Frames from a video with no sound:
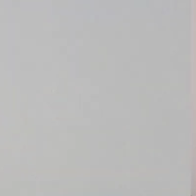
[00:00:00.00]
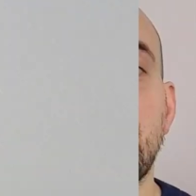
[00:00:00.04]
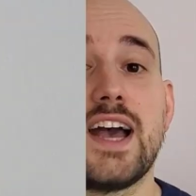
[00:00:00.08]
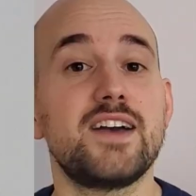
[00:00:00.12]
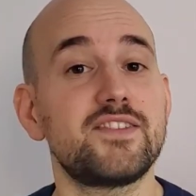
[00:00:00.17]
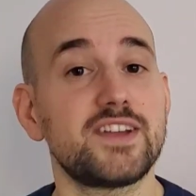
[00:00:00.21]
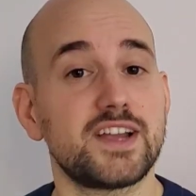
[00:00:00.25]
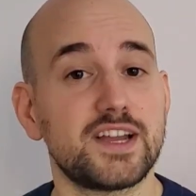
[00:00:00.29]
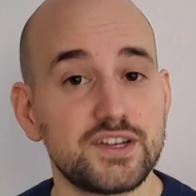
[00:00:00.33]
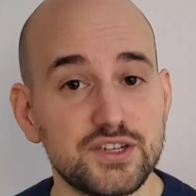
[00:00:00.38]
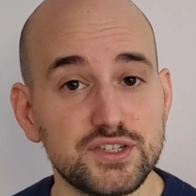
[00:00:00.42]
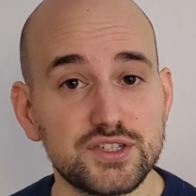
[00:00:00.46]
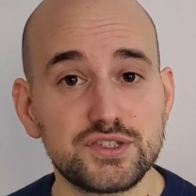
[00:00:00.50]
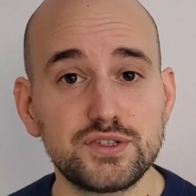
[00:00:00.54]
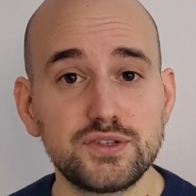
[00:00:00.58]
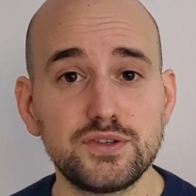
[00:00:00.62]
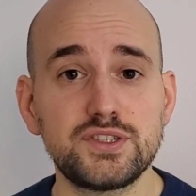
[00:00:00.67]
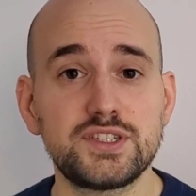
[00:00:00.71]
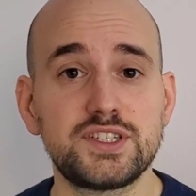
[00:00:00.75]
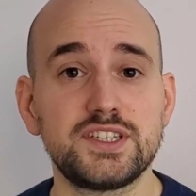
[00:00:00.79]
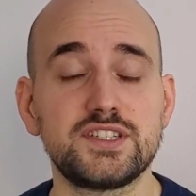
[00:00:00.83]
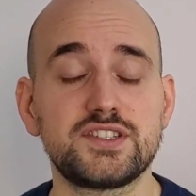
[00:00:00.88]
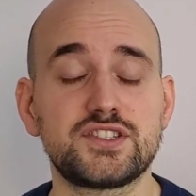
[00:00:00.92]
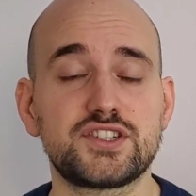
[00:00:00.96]
Having
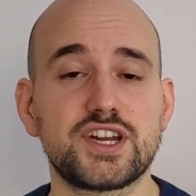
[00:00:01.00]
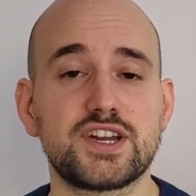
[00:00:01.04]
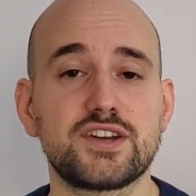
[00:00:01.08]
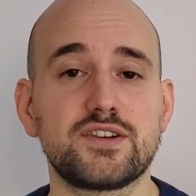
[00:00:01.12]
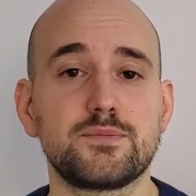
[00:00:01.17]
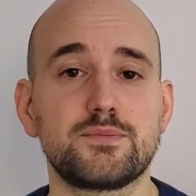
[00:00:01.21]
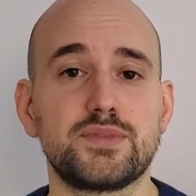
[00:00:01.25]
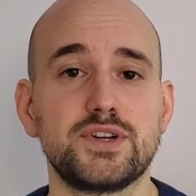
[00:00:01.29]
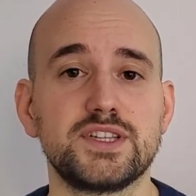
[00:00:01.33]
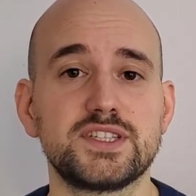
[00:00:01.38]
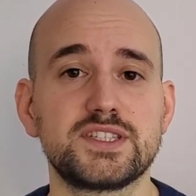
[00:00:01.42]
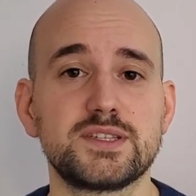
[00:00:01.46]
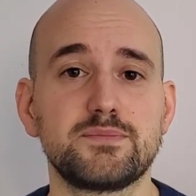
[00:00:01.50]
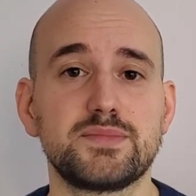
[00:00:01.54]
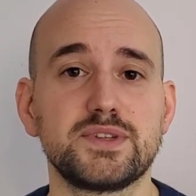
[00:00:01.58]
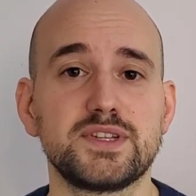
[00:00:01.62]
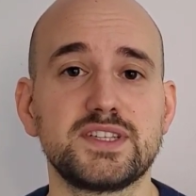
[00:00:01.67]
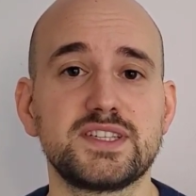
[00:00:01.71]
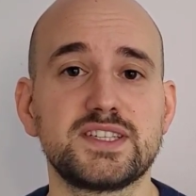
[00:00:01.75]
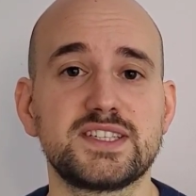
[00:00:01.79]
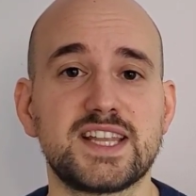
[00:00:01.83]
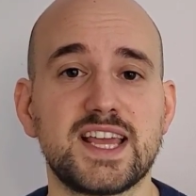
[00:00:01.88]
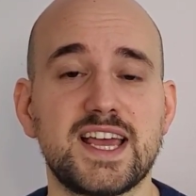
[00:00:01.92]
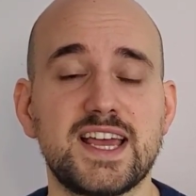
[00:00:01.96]
understood these general
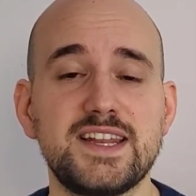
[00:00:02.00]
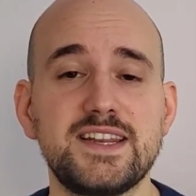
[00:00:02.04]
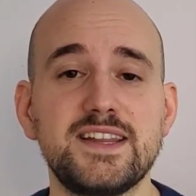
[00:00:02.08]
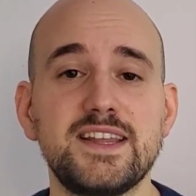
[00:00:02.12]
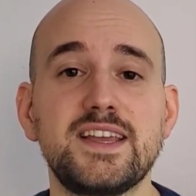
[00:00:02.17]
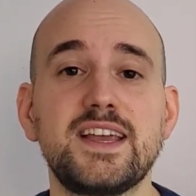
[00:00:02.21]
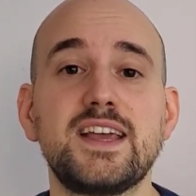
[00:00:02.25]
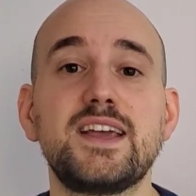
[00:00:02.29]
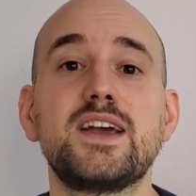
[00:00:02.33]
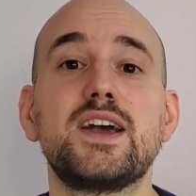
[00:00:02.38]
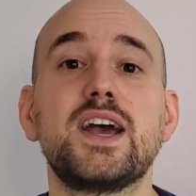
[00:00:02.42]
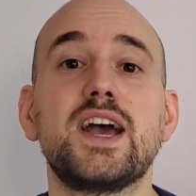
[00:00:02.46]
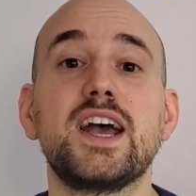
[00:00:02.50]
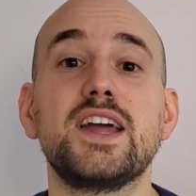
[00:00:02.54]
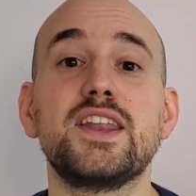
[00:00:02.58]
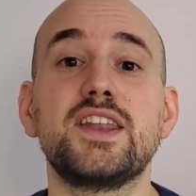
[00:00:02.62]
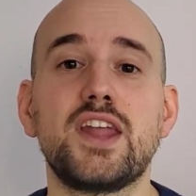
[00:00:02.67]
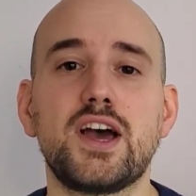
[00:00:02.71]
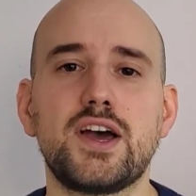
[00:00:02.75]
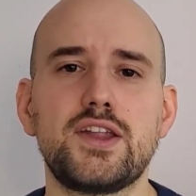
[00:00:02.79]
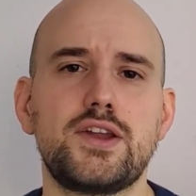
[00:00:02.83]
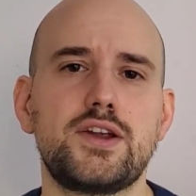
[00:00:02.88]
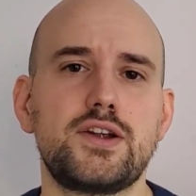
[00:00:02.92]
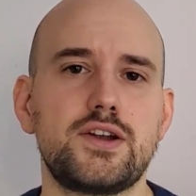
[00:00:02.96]
principles, then
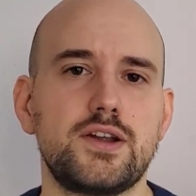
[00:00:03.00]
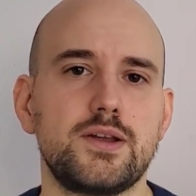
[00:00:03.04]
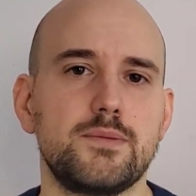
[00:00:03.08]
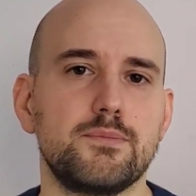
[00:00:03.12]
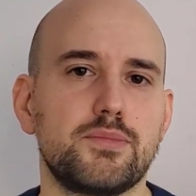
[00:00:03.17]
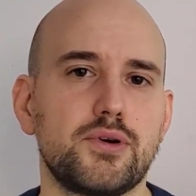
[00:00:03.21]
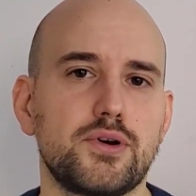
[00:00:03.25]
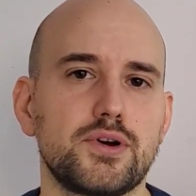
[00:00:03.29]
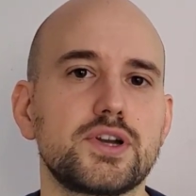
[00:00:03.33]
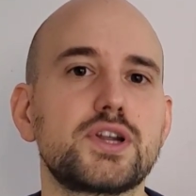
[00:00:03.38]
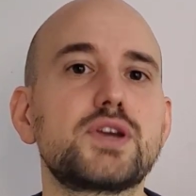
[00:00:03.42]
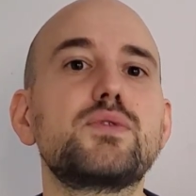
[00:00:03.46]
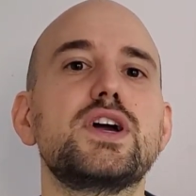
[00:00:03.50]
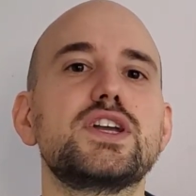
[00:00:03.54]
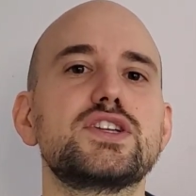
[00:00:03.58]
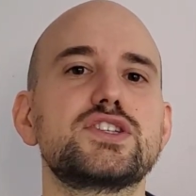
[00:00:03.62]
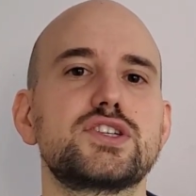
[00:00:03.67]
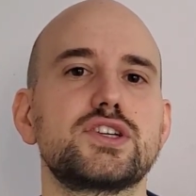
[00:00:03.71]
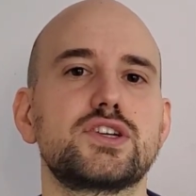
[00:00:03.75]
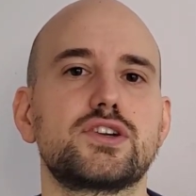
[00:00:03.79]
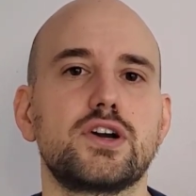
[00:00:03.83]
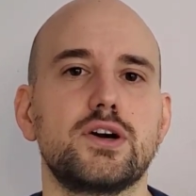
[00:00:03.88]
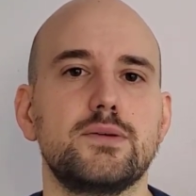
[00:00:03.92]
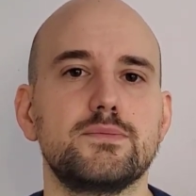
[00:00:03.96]
another important
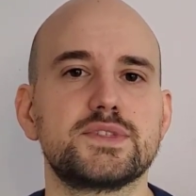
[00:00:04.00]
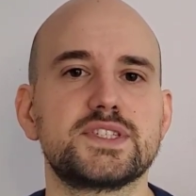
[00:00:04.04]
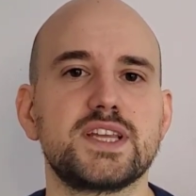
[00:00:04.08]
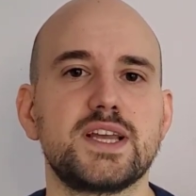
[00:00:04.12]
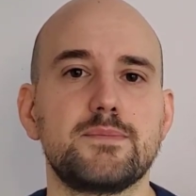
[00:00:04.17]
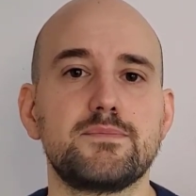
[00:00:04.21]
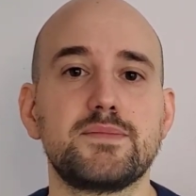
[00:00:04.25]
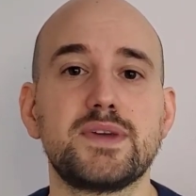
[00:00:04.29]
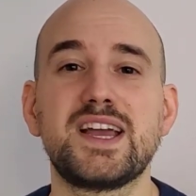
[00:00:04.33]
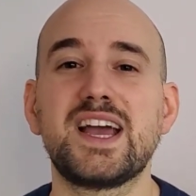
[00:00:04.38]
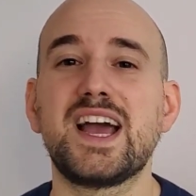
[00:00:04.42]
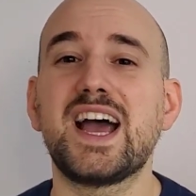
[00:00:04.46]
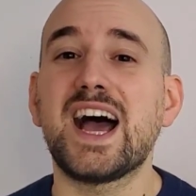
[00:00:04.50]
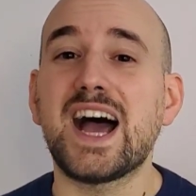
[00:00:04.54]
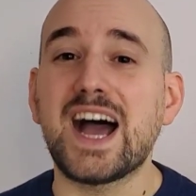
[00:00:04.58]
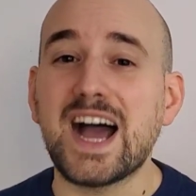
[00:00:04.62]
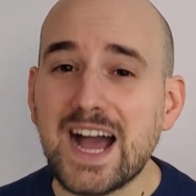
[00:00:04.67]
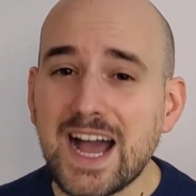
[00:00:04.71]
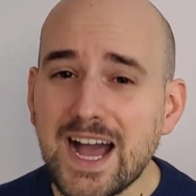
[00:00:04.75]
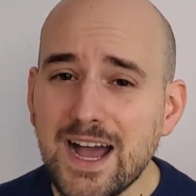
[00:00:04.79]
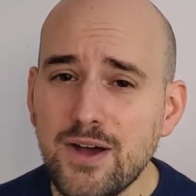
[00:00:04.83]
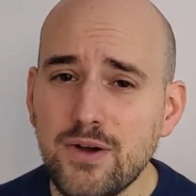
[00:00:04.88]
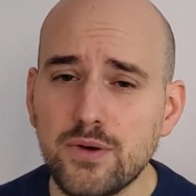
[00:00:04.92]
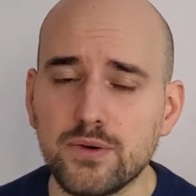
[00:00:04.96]
question comes up.
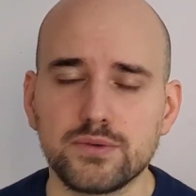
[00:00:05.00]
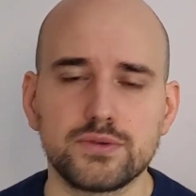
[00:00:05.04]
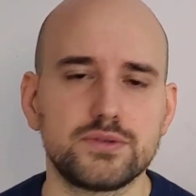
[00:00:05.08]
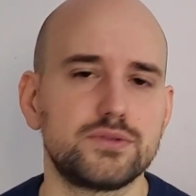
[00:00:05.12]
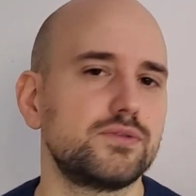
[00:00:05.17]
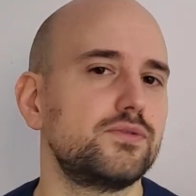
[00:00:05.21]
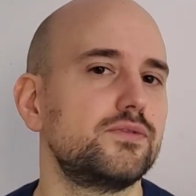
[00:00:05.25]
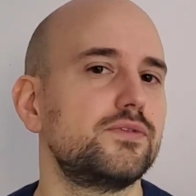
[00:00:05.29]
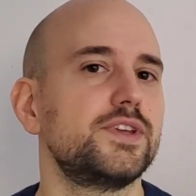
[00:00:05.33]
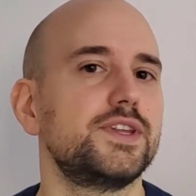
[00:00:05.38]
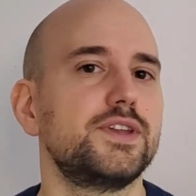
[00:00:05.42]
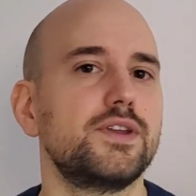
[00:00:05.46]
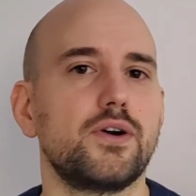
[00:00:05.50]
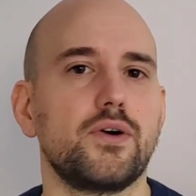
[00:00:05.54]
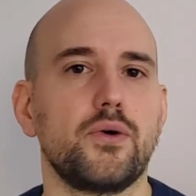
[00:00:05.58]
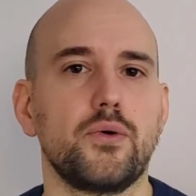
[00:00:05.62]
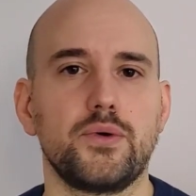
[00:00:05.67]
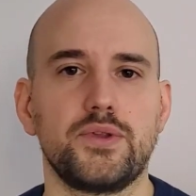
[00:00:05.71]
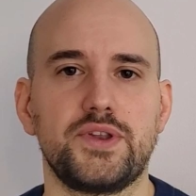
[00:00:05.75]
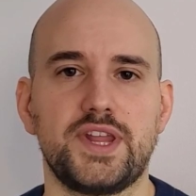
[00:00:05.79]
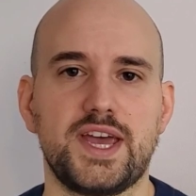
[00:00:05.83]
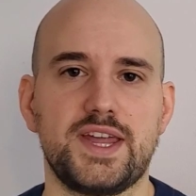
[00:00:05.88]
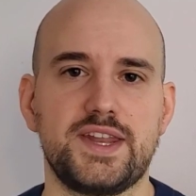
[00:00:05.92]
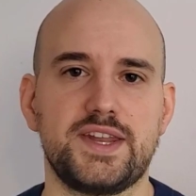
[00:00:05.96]
How do we
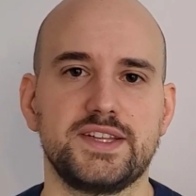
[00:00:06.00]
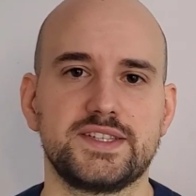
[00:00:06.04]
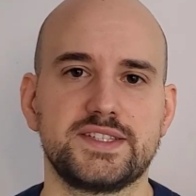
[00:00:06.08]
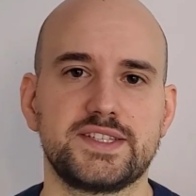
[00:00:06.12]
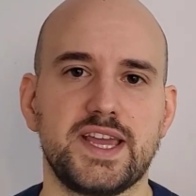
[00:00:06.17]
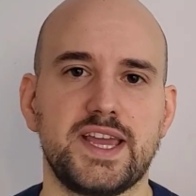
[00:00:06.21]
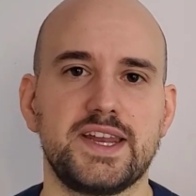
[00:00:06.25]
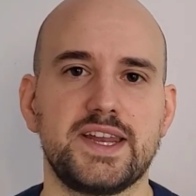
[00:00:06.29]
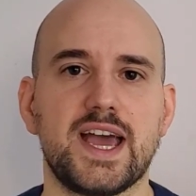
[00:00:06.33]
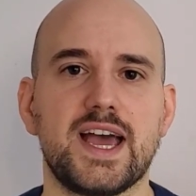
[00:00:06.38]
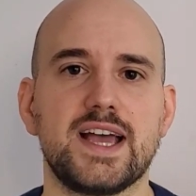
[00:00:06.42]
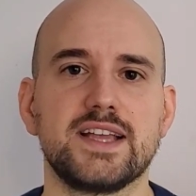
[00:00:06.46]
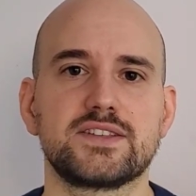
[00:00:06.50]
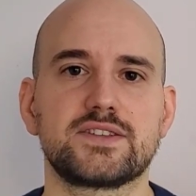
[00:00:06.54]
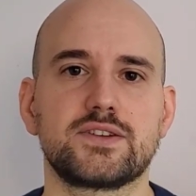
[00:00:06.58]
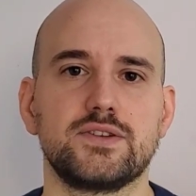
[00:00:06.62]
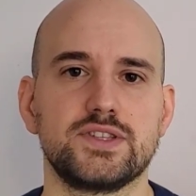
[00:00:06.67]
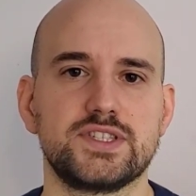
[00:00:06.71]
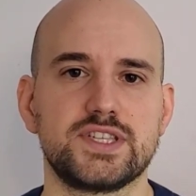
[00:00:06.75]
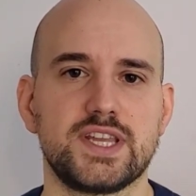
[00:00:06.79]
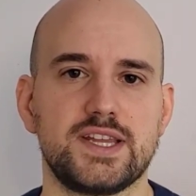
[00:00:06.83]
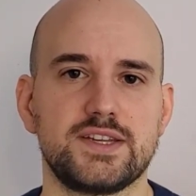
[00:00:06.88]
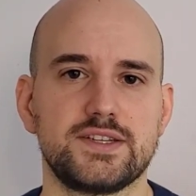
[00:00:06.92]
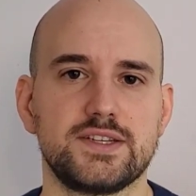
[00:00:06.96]
know that a state has
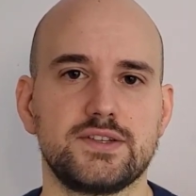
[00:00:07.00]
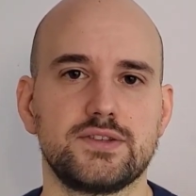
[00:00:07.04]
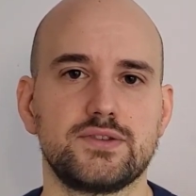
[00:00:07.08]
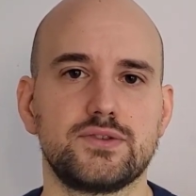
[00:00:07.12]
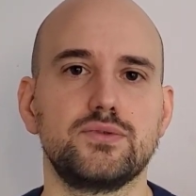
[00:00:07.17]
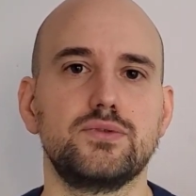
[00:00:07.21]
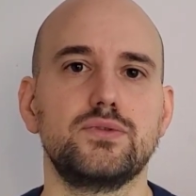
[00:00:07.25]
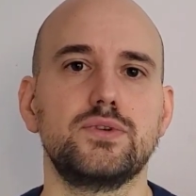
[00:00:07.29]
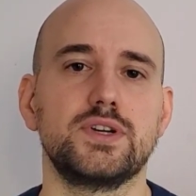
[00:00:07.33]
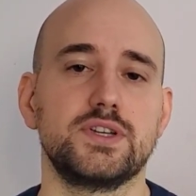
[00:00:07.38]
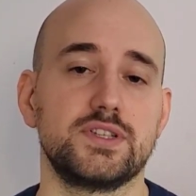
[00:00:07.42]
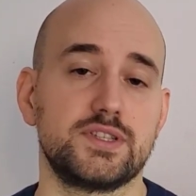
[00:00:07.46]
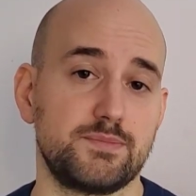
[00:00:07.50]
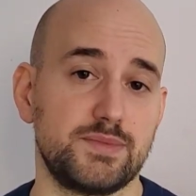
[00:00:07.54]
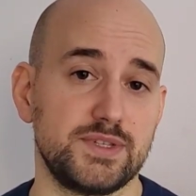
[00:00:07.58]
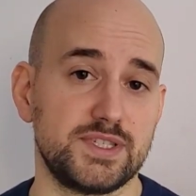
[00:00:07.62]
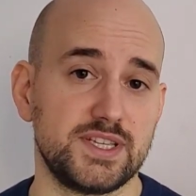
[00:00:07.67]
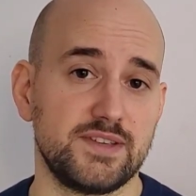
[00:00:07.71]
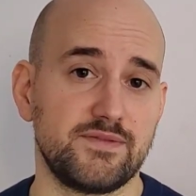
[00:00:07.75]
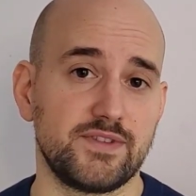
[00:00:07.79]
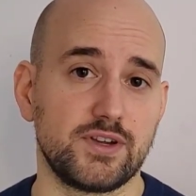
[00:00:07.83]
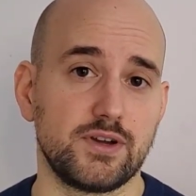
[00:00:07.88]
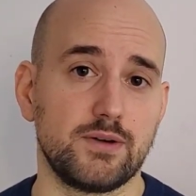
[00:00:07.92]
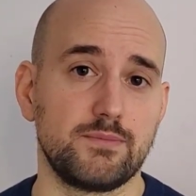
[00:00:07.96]
consented to a
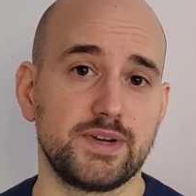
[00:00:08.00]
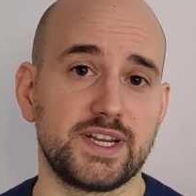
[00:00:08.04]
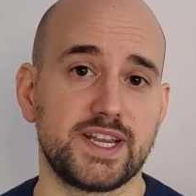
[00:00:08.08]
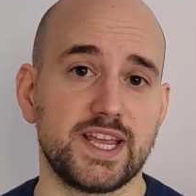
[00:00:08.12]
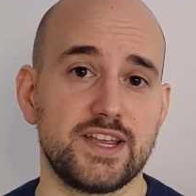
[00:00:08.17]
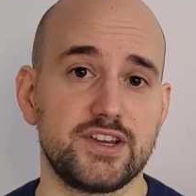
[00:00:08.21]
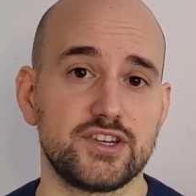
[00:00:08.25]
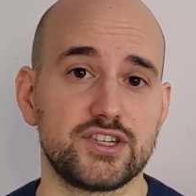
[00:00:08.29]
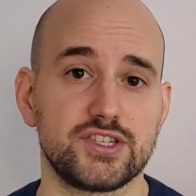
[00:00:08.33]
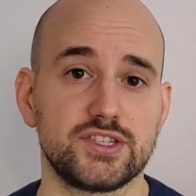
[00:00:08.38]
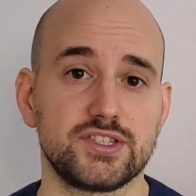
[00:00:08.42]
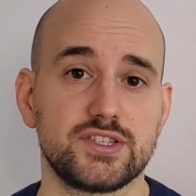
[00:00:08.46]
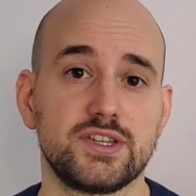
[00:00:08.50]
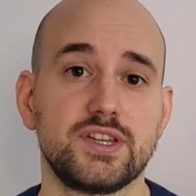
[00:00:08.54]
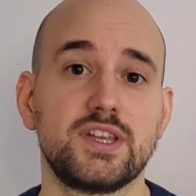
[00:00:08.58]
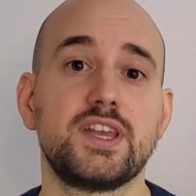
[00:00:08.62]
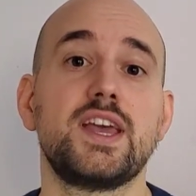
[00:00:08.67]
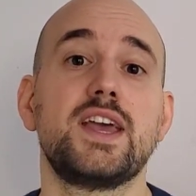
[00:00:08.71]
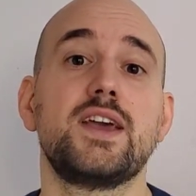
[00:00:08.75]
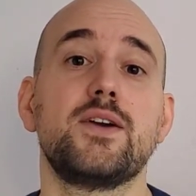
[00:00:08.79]
specific obligation?